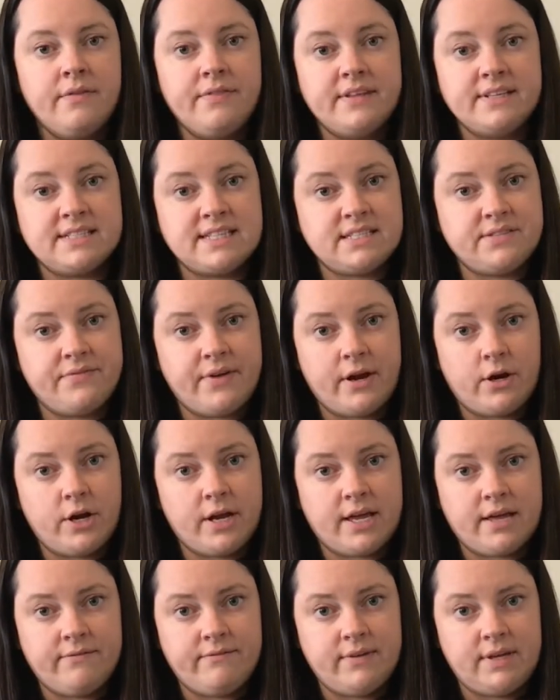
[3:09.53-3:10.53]
This is very
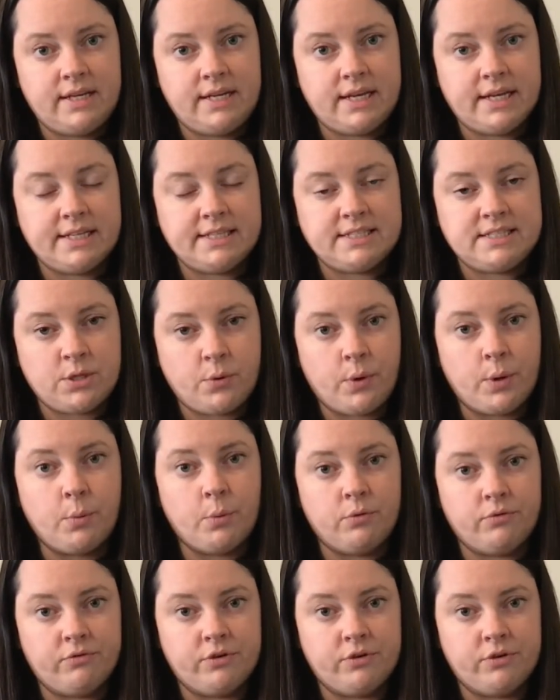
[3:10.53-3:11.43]
convenient, so it will